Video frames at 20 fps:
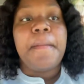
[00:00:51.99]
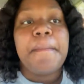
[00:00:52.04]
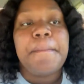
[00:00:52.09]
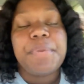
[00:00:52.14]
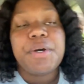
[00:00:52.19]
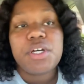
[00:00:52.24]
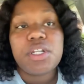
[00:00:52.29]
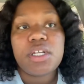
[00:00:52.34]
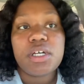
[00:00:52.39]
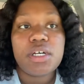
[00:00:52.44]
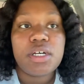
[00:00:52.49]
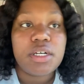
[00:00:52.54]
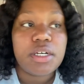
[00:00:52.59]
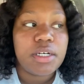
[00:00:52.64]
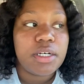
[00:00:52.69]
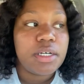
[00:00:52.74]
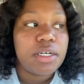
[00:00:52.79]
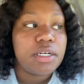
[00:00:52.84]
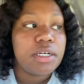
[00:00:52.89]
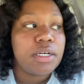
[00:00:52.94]
But
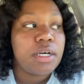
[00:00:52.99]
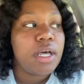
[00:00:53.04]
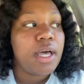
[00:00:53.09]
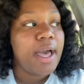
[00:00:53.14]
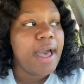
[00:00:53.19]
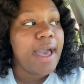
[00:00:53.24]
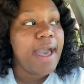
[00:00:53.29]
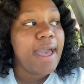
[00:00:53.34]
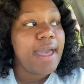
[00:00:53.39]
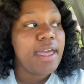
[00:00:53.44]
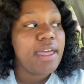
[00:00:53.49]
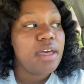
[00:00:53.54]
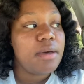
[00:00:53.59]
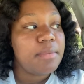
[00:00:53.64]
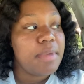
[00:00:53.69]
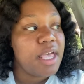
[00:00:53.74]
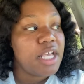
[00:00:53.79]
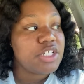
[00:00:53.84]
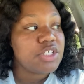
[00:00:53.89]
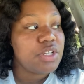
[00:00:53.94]
I am
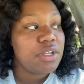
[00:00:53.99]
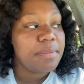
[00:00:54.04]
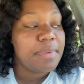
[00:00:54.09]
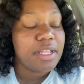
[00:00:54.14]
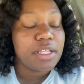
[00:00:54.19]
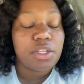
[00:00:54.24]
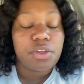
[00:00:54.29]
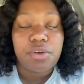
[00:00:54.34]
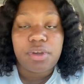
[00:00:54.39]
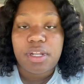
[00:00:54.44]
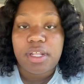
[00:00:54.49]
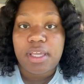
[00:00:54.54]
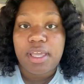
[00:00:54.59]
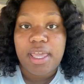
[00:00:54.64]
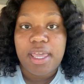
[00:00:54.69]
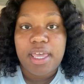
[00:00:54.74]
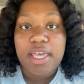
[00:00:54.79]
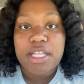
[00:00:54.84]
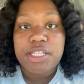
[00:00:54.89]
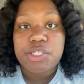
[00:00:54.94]
actually about to get ready and
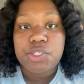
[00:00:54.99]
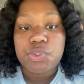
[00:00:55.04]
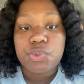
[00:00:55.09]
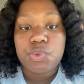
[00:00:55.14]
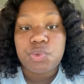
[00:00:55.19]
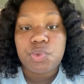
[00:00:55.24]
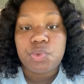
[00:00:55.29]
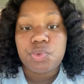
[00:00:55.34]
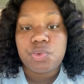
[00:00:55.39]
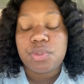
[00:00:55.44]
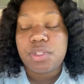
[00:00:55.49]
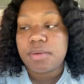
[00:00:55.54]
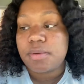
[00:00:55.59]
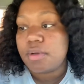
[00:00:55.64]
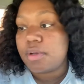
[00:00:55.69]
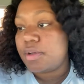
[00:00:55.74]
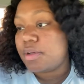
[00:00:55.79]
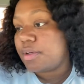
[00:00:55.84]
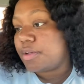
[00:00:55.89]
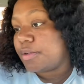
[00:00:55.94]
head to
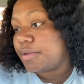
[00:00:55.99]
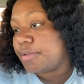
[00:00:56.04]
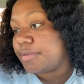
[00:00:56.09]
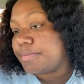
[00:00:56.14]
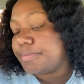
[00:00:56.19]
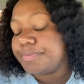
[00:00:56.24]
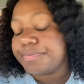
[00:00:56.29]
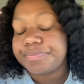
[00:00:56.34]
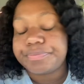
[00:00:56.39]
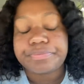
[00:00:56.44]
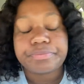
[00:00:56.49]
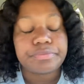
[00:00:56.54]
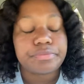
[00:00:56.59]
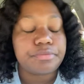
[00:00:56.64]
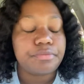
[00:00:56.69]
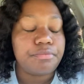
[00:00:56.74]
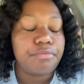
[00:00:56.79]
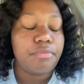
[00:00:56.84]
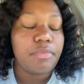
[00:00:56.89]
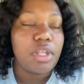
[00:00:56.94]
the
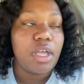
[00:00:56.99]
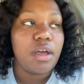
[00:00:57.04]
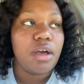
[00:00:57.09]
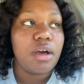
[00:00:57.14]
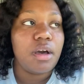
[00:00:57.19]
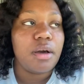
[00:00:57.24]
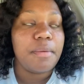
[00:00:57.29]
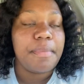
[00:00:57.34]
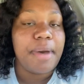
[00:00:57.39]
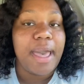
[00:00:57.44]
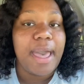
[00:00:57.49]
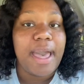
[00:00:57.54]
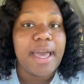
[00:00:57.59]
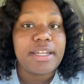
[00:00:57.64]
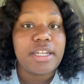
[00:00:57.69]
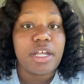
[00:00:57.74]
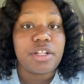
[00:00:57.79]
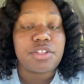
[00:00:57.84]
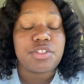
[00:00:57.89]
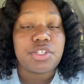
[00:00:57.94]
my eye
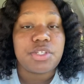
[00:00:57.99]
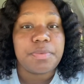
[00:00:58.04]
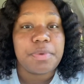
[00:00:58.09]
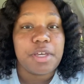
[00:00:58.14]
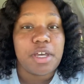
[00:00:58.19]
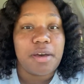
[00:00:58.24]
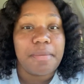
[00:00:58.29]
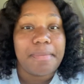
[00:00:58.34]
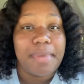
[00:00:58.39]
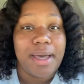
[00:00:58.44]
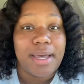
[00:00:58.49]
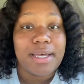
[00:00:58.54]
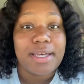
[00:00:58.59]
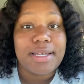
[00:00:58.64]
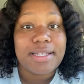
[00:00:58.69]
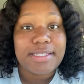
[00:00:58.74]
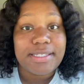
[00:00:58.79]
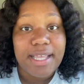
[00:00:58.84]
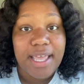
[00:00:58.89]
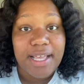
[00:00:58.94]
doctor to pick up my
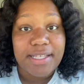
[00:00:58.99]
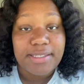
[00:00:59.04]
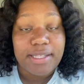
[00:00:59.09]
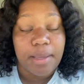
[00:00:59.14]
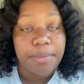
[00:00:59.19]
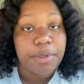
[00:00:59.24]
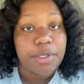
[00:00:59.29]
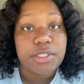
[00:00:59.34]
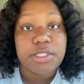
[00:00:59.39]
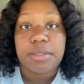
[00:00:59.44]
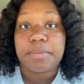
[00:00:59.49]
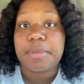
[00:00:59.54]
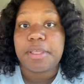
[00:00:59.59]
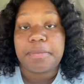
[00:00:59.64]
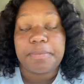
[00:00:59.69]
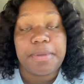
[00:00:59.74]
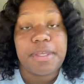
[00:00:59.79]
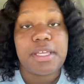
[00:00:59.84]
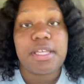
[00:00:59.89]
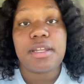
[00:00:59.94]
contacts. I supposed to been
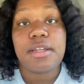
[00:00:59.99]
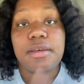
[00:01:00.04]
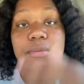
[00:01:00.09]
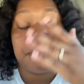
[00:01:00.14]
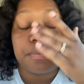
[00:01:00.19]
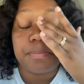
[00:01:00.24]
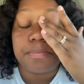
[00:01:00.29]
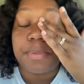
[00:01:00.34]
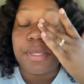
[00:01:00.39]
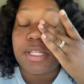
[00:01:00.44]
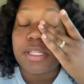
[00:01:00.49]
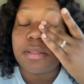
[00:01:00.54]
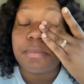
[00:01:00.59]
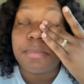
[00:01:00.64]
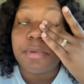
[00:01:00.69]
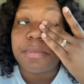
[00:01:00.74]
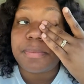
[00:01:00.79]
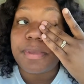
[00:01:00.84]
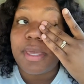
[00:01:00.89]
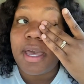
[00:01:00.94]
pick them
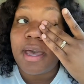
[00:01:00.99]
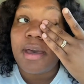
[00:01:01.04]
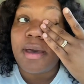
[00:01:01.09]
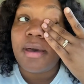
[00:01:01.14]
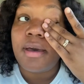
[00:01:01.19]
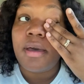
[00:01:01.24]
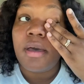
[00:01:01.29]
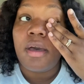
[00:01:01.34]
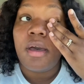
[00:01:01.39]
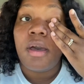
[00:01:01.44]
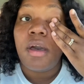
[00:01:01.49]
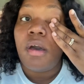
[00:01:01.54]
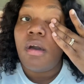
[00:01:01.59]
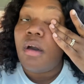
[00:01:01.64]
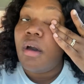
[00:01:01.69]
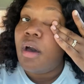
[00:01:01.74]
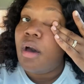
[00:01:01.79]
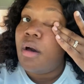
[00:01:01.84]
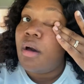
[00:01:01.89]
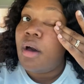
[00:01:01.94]
up, y'all.
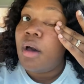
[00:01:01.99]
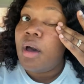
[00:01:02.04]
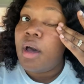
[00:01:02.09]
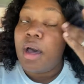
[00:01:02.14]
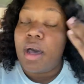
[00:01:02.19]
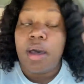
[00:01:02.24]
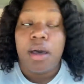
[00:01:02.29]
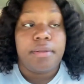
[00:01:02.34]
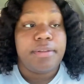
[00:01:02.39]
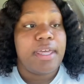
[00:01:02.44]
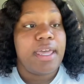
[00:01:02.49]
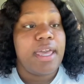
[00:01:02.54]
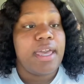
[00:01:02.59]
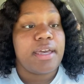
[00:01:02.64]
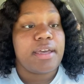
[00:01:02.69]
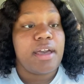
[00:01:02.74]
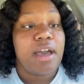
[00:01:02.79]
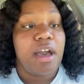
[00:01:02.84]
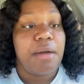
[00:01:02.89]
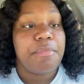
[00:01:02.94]
They had
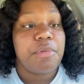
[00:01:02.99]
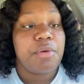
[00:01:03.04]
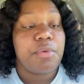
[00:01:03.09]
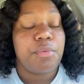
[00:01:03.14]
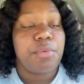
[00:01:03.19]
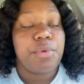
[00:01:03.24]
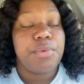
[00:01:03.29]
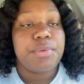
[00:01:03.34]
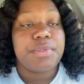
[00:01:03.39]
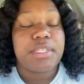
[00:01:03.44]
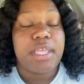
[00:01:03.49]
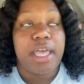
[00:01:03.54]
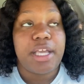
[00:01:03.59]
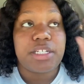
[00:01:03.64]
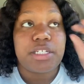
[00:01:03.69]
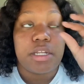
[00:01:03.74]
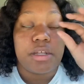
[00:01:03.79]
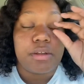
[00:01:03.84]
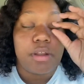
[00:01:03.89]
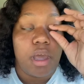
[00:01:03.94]
called me when we was
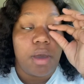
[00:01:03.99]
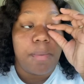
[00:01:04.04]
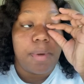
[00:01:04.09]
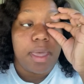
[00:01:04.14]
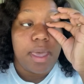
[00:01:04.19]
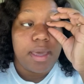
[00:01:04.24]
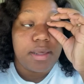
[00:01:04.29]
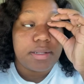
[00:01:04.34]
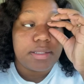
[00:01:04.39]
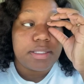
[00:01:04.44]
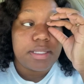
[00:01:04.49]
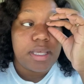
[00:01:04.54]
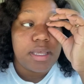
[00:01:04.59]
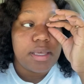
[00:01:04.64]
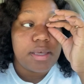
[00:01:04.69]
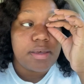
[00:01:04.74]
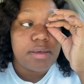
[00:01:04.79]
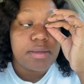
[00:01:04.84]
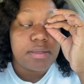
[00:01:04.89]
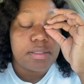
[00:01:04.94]
actually on way out of
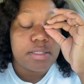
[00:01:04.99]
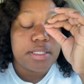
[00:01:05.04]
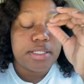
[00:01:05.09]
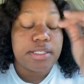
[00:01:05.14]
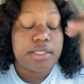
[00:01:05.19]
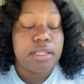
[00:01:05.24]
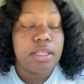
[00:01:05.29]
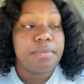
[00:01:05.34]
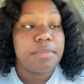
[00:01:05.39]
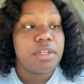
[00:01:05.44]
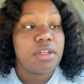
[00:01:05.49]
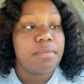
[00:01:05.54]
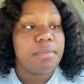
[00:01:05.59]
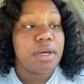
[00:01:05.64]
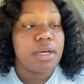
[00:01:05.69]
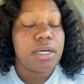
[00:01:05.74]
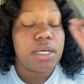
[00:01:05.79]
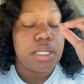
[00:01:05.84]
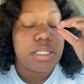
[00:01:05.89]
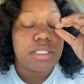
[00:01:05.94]
town to let me know my
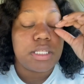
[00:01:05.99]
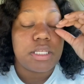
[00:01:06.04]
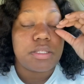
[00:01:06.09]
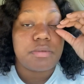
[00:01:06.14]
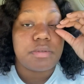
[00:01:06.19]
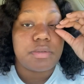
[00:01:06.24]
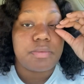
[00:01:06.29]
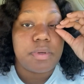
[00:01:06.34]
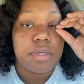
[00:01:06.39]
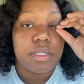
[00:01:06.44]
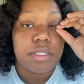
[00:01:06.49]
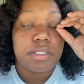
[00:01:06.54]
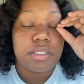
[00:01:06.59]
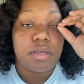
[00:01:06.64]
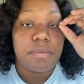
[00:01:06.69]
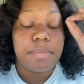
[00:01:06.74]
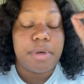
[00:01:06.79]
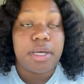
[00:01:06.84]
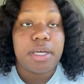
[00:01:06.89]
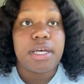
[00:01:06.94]
contacts was ready. So
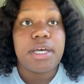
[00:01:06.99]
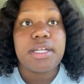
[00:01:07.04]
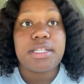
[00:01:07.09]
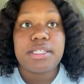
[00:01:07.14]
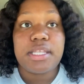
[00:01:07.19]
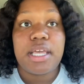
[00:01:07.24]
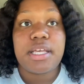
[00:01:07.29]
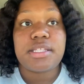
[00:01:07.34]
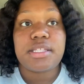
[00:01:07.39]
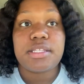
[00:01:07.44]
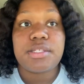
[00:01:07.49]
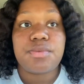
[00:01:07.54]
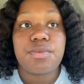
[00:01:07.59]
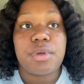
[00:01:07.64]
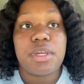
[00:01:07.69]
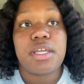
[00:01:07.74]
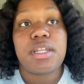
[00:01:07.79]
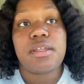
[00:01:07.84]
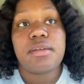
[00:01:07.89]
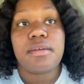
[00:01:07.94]
my contacts is
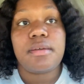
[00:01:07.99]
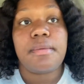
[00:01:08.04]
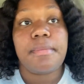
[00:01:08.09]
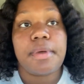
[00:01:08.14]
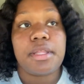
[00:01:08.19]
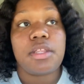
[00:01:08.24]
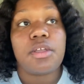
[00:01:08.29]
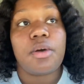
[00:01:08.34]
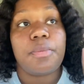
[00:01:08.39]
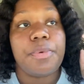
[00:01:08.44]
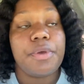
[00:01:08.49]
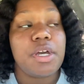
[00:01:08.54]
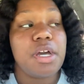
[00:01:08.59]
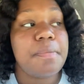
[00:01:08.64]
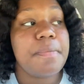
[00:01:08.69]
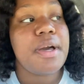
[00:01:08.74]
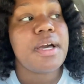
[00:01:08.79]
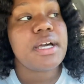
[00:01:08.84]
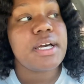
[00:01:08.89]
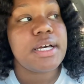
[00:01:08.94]
ready. I'm about to go pick up
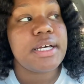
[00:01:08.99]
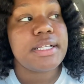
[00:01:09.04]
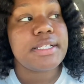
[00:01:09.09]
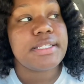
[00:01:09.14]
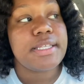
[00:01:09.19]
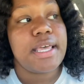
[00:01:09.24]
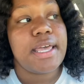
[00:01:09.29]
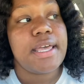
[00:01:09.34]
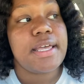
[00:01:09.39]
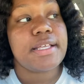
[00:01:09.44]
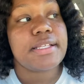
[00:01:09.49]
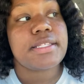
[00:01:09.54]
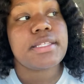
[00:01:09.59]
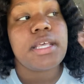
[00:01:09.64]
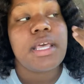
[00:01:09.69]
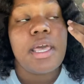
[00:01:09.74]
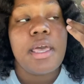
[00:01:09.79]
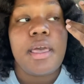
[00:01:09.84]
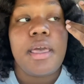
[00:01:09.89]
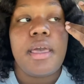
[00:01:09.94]
my contacts.
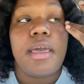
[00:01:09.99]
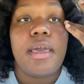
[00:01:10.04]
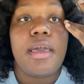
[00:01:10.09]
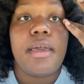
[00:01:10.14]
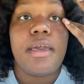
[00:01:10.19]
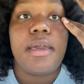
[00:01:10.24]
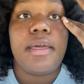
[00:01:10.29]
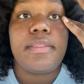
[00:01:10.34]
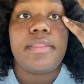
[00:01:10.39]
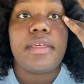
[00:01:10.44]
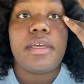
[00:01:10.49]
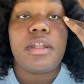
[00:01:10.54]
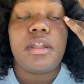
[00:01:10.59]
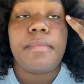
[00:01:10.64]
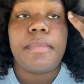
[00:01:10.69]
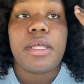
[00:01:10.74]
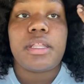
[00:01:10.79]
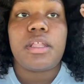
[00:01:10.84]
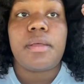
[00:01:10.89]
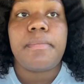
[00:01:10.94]
And then I'm
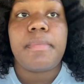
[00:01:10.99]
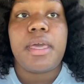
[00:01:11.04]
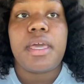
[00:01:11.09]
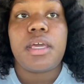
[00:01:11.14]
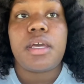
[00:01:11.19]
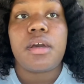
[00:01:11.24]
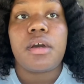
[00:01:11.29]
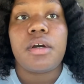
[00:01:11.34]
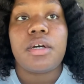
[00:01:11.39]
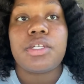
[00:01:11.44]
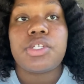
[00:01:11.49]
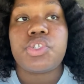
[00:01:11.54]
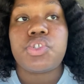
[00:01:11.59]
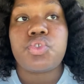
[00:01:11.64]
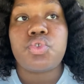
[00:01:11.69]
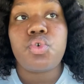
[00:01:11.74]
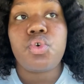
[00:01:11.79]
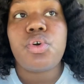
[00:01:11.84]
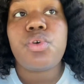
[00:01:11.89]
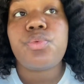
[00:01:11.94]
about to make a
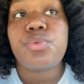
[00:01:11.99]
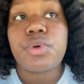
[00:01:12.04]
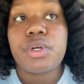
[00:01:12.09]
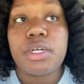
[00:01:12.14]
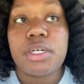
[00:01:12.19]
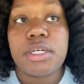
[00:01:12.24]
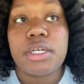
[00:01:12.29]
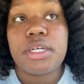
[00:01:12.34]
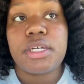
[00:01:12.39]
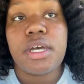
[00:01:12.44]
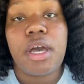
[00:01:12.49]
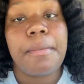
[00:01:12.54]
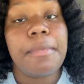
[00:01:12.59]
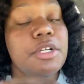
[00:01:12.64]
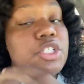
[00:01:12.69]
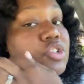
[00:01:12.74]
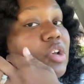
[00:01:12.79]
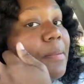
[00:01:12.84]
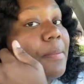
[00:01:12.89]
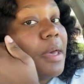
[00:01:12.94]
store run. I'm gonna
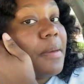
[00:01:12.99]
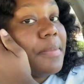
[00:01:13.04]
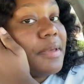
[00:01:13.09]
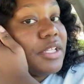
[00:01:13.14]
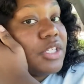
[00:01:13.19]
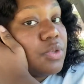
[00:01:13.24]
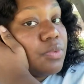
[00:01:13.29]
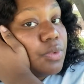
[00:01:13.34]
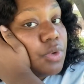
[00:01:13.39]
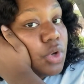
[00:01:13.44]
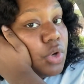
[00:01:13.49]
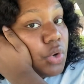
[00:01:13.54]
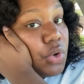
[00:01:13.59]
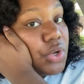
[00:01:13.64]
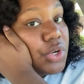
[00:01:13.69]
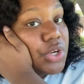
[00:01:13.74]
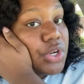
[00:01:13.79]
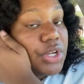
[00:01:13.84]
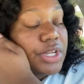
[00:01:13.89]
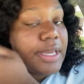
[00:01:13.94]
try my best to record
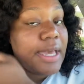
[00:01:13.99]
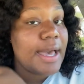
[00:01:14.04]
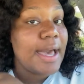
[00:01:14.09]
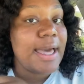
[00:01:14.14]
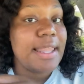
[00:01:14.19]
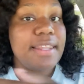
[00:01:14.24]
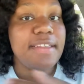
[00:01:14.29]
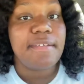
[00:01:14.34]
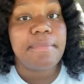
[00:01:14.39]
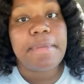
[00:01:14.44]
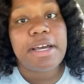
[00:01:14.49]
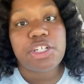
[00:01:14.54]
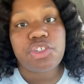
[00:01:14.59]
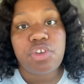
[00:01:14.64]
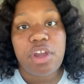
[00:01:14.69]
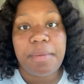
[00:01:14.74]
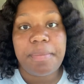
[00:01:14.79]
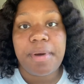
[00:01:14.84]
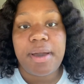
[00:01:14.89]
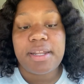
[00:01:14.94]
in there. Yeah, I left my
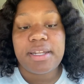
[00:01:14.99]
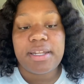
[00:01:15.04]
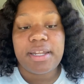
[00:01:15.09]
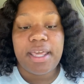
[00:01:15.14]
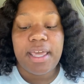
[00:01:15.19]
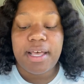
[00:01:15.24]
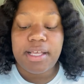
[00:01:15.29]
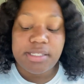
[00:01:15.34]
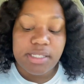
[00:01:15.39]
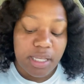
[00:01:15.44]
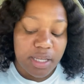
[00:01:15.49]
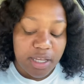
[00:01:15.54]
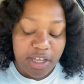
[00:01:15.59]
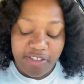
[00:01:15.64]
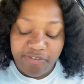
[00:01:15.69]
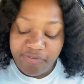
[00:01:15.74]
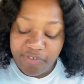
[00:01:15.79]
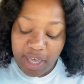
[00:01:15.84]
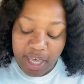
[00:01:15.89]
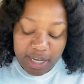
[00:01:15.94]
tripod in the house. I
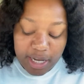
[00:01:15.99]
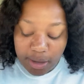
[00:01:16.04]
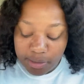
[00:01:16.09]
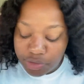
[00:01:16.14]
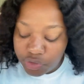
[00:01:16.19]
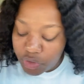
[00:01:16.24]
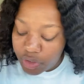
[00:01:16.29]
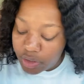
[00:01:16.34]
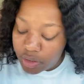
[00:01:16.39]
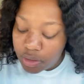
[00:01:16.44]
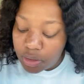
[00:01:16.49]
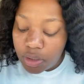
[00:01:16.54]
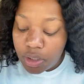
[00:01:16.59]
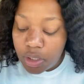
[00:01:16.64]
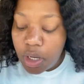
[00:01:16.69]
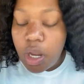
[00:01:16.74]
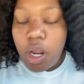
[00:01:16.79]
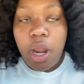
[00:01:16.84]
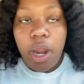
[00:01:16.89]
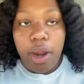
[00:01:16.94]
couldn't find it. I was trying to
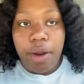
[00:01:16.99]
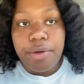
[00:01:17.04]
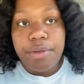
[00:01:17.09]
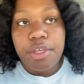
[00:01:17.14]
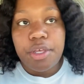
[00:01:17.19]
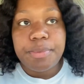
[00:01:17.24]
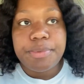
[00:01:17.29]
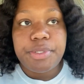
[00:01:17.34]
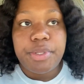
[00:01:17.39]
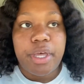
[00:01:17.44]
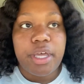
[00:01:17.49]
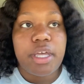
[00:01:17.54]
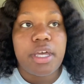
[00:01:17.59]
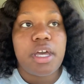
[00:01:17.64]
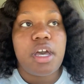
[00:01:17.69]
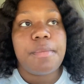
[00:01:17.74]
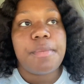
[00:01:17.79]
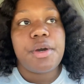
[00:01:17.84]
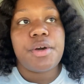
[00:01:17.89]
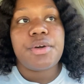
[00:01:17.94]
hurry up so I can
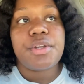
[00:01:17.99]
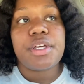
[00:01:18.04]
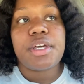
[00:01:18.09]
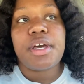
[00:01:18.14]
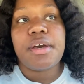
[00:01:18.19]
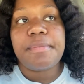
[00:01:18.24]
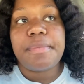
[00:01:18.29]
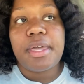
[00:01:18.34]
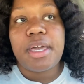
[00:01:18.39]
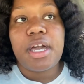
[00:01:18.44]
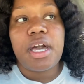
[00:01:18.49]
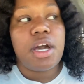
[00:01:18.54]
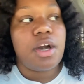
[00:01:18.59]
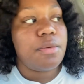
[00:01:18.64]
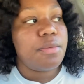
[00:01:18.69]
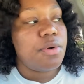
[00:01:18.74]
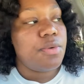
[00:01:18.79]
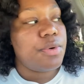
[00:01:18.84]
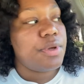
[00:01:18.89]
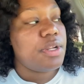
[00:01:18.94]
come on and come back home
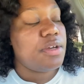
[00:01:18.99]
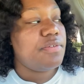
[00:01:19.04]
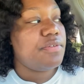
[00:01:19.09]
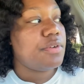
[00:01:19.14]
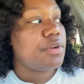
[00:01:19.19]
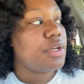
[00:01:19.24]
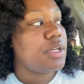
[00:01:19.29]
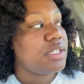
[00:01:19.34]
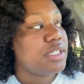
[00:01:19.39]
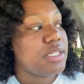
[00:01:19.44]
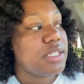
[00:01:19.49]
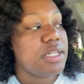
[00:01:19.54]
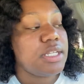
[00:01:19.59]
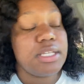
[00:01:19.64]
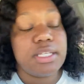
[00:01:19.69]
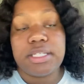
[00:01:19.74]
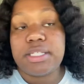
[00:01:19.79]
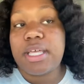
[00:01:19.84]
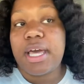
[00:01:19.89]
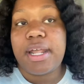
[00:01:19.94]
or whatever, because it
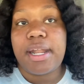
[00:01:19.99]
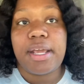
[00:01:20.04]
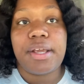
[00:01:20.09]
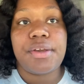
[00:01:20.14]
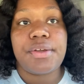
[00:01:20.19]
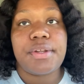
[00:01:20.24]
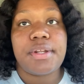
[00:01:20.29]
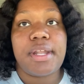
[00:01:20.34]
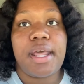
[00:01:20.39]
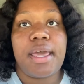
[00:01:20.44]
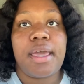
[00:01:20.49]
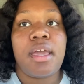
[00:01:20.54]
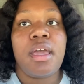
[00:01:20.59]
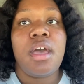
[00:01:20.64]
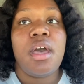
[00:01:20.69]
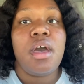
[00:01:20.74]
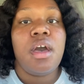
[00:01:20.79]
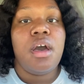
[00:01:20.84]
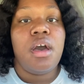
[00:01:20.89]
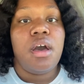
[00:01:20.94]
is hot out here today.
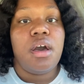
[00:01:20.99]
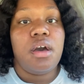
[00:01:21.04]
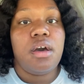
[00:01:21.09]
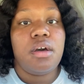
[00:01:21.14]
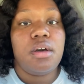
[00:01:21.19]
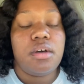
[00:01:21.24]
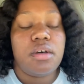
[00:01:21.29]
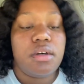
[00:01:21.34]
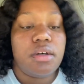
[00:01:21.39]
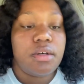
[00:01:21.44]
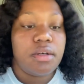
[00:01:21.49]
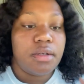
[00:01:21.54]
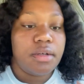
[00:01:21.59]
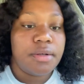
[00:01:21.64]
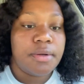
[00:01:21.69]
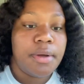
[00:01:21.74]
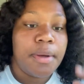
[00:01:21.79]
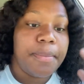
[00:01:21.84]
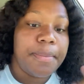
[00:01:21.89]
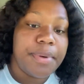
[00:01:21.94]

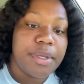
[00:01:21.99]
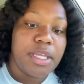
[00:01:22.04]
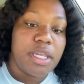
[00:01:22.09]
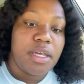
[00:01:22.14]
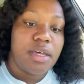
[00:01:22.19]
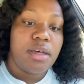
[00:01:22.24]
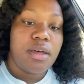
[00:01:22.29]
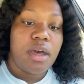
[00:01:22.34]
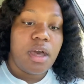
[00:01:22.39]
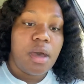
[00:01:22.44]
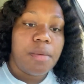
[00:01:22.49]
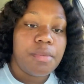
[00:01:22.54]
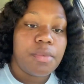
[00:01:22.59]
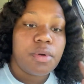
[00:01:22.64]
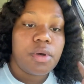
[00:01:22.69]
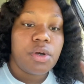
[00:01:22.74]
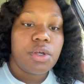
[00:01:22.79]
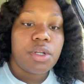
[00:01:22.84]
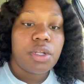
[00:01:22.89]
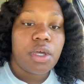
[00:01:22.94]
But yeah, I'm
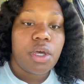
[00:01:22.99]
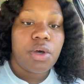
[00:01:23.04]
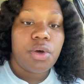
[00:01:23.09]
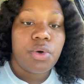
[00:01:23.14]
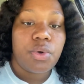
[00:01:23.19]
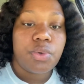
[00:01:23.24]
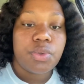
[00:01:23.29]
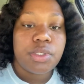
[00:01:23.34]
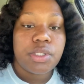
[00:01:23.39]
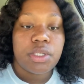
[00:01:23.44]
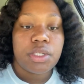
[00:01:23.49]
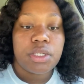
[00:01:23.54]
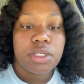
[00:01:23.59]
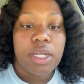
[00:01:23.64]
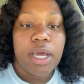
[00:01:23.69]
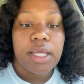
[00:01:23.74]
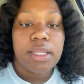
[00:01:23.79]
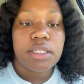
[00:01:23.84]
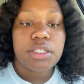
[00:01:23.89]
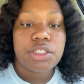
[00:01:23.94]
gonna go to
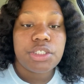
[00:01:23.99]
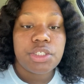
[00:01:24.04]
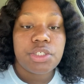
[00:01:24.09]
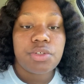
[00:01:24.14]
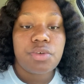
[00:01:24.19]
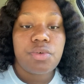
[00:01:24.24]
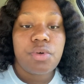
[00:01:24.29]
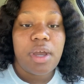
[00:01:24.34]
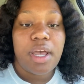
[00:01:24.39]
Dollar General.